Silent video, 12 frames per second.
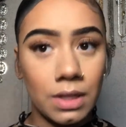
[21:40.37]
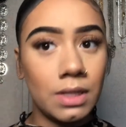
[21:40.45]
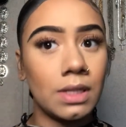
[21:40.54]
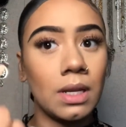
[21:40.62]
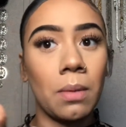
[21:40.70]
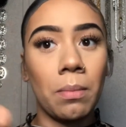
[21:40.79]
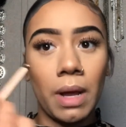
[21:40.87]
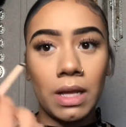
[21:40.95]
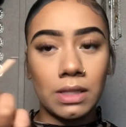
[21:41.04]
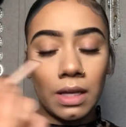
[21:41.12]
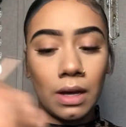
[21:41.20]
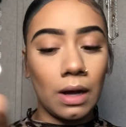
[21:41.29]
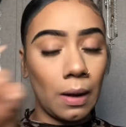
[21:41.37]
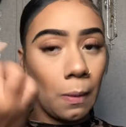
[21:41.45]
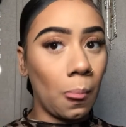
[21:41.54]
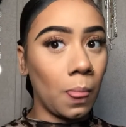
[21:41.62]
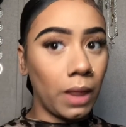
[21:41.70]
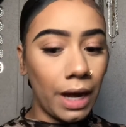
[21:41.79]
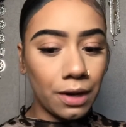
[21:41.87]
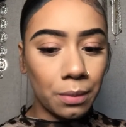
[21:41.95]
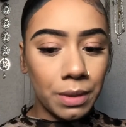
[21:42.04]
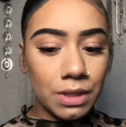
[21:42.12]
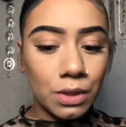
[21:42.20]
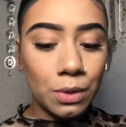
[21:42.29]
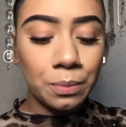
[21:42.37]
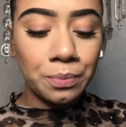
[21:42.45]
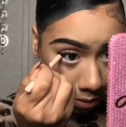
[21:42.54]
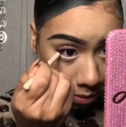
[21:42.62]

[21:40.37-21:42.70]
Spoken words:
This is an amazing liner pencil.